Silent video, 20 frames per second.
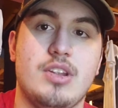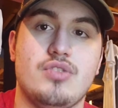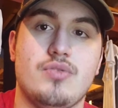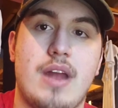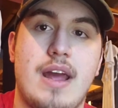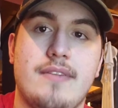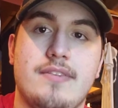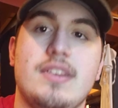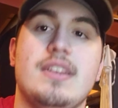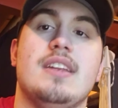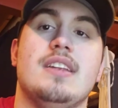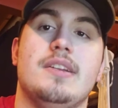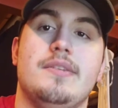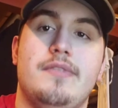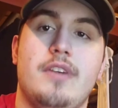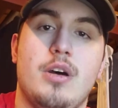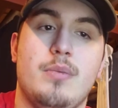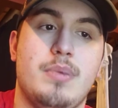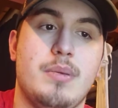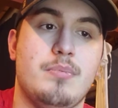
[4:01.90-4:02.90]
at drafting and
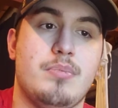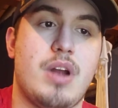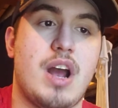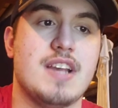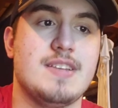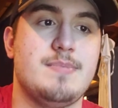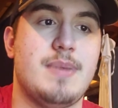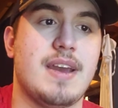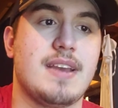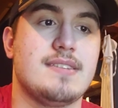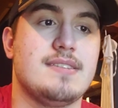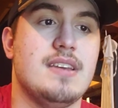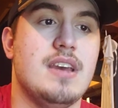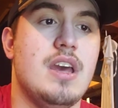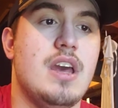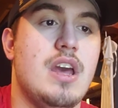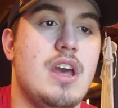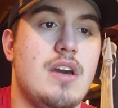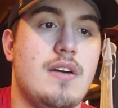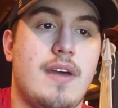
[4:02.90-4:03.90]
developing prospects.
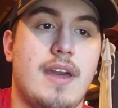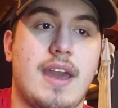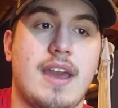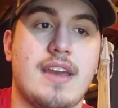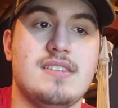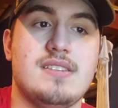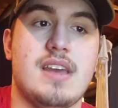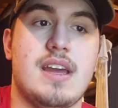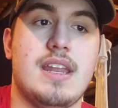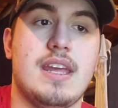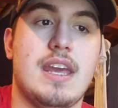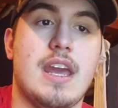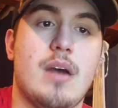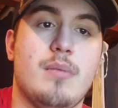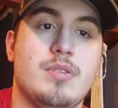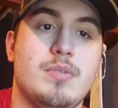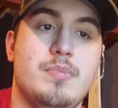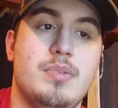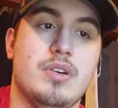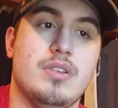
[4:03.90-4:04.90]
Like I said, he
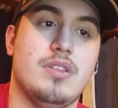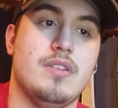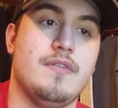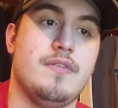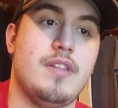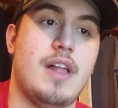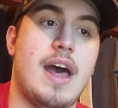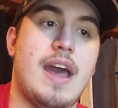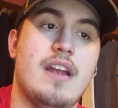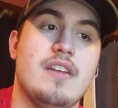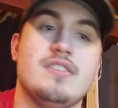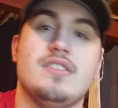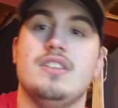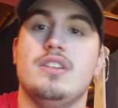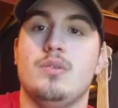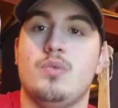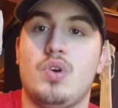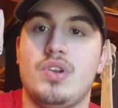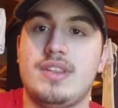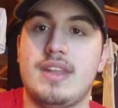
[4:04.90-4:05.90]
helped build the Flyers
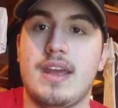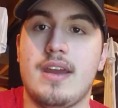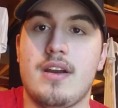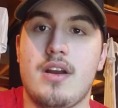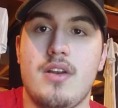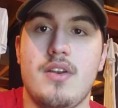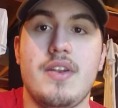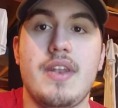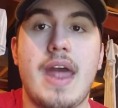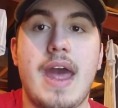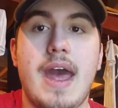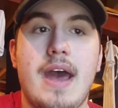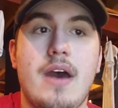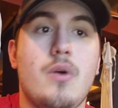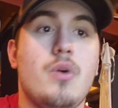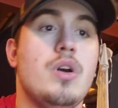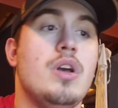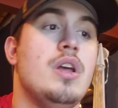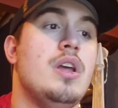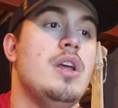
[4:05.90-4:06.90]
into what they are
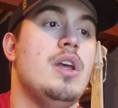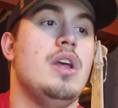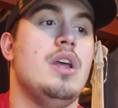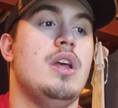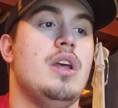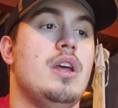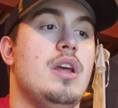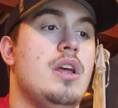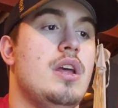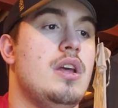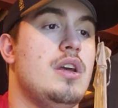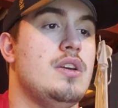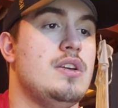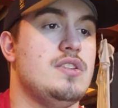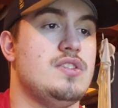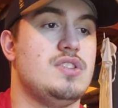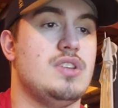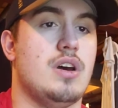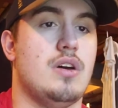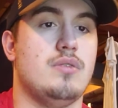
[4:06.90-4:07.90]
now.
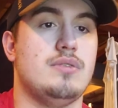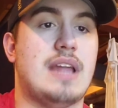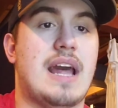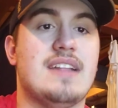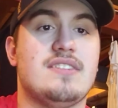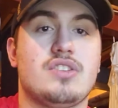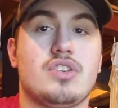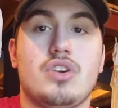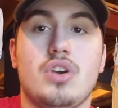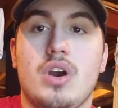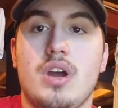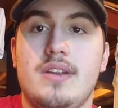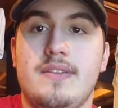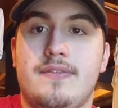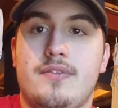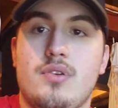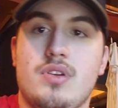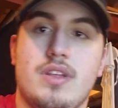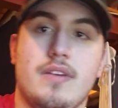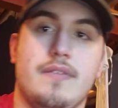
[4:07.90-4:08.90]
So that's good
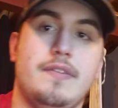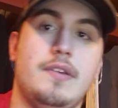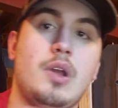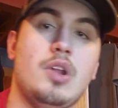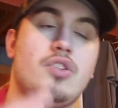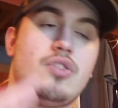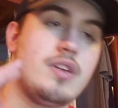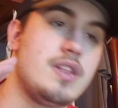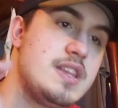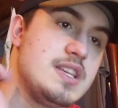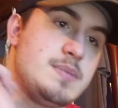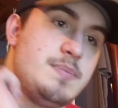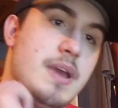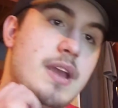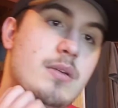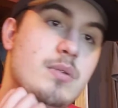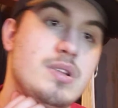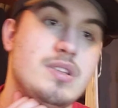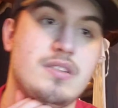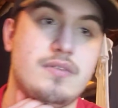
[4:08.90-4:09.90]
for the future of this
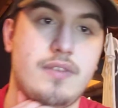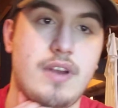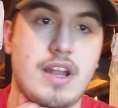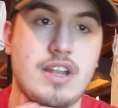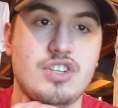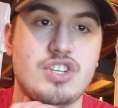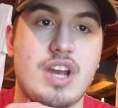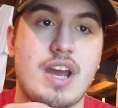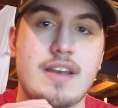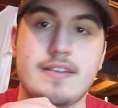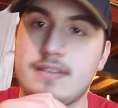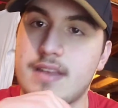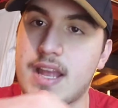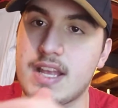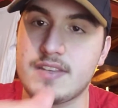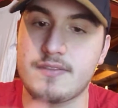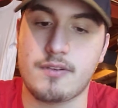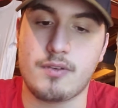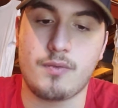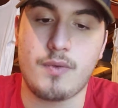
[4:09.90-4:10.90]
Penguins franchise. And
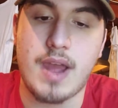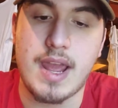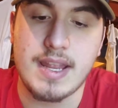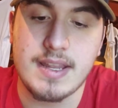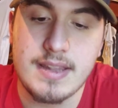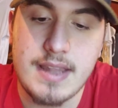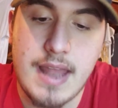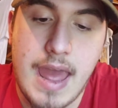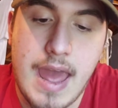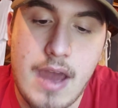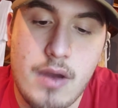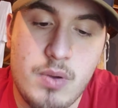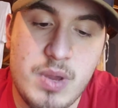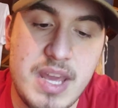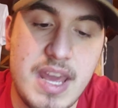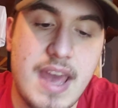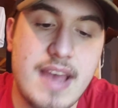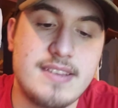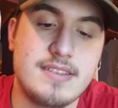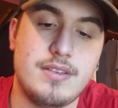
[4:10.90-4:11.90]
as for right now,
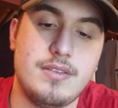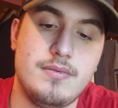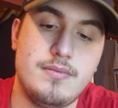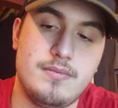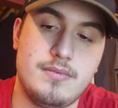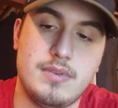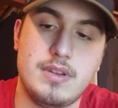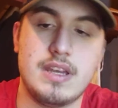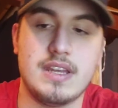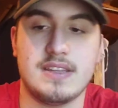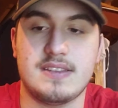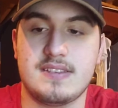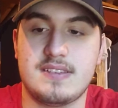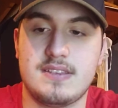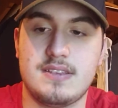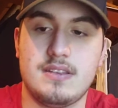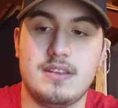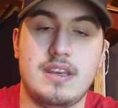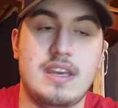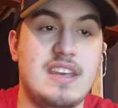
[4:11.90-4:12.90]
he said
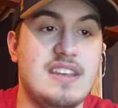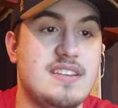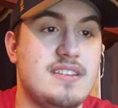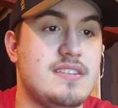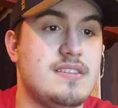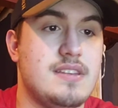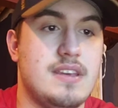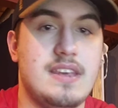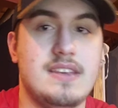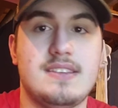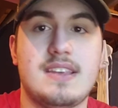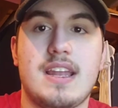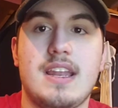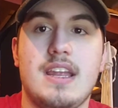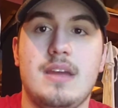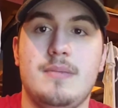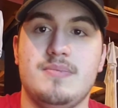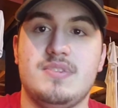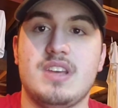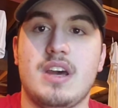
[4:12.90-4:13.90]
it
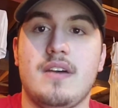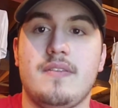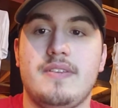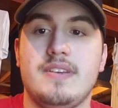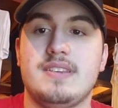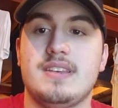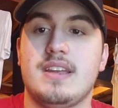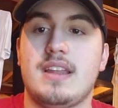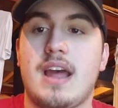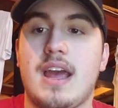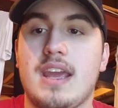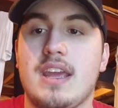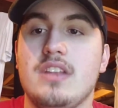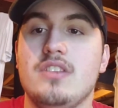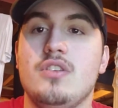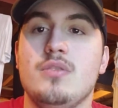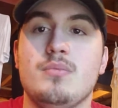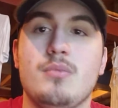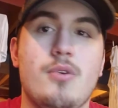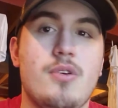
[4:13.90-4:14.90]
himself. He said, I can
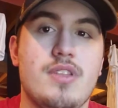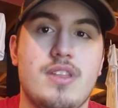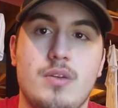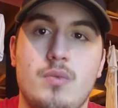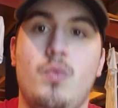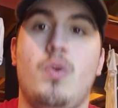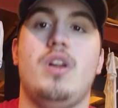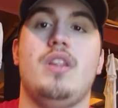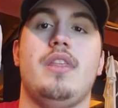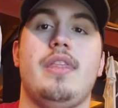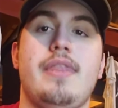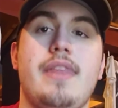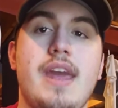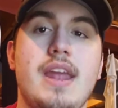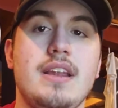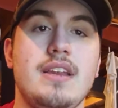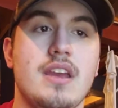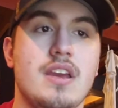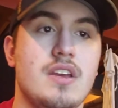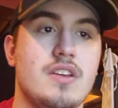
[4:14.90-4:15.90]
do more than one
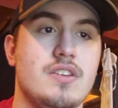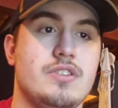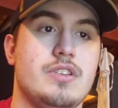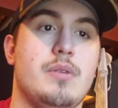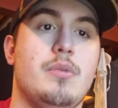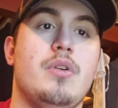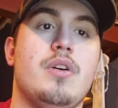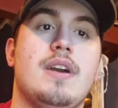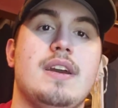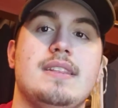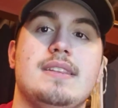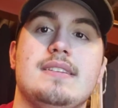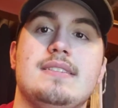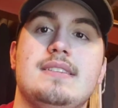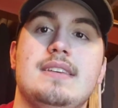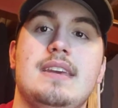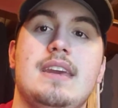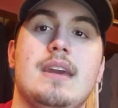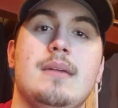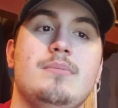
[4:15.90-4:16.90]
thing. So we'll get to
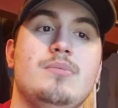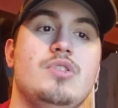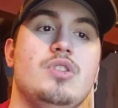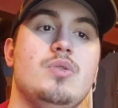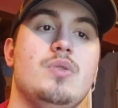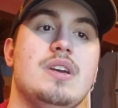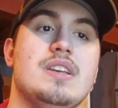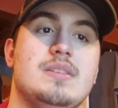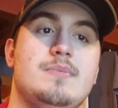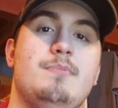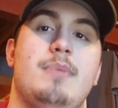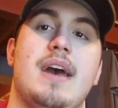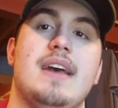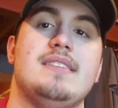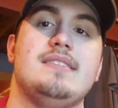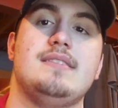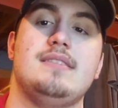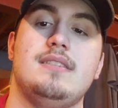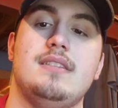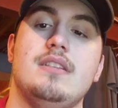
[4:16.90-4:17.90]
see him do his
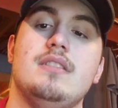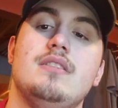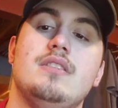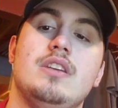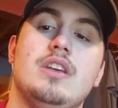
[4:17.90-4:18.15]
best,